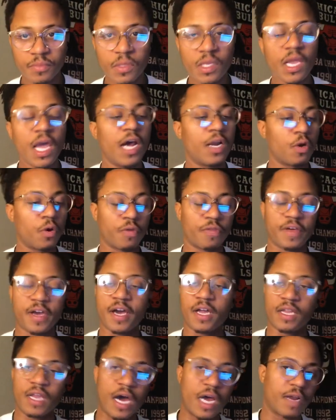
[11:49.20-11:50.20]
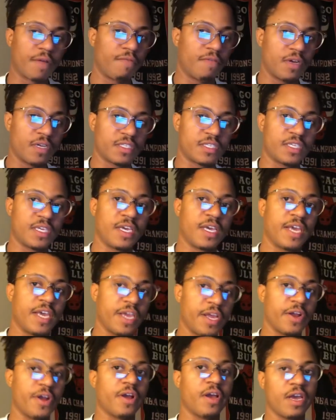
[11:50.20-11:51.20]
I know that a lot of us
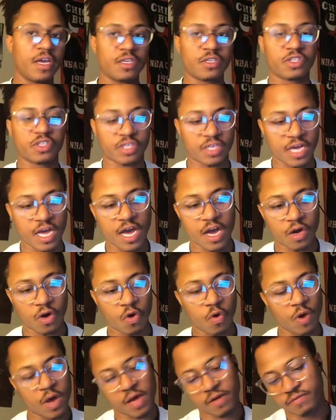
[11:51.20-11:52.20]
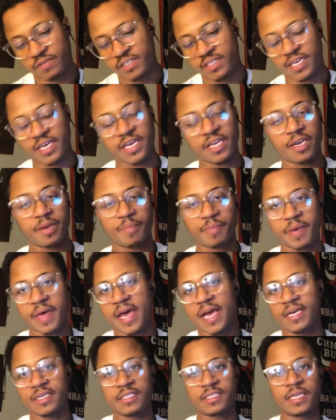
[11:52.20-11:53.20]
here in Chicago have said in the
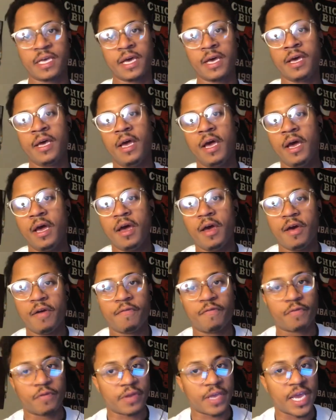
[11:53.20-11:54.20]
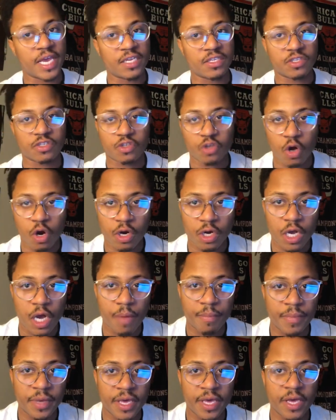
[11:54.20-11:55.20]
past that free agents aren't
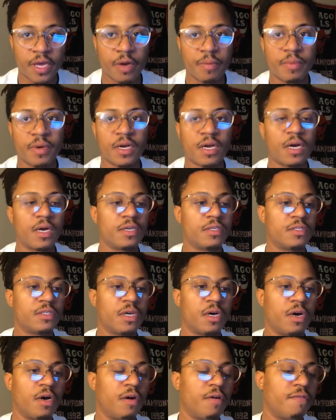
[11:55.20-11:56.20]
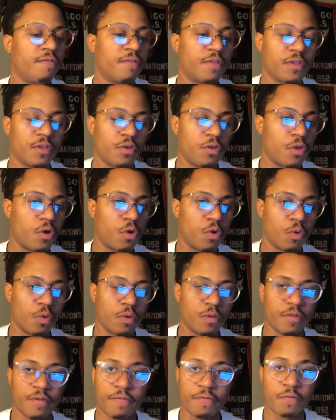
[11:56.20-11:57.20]
coming here because of, you know,
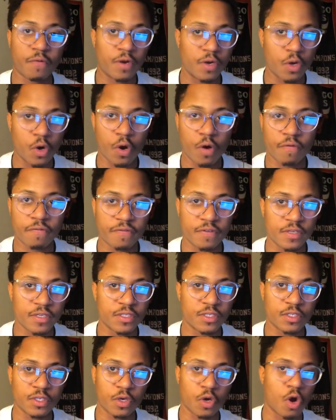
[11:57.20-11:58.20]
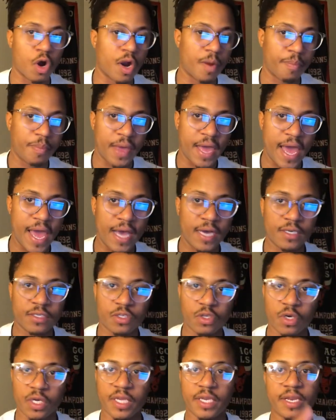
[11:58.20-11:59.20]
the front office, guard
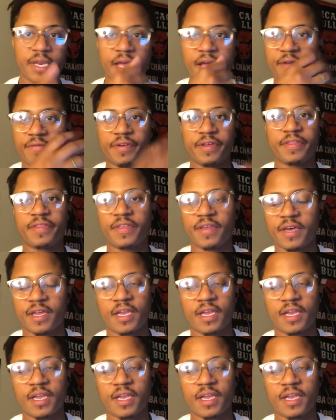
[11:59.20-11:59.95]
packs, and everything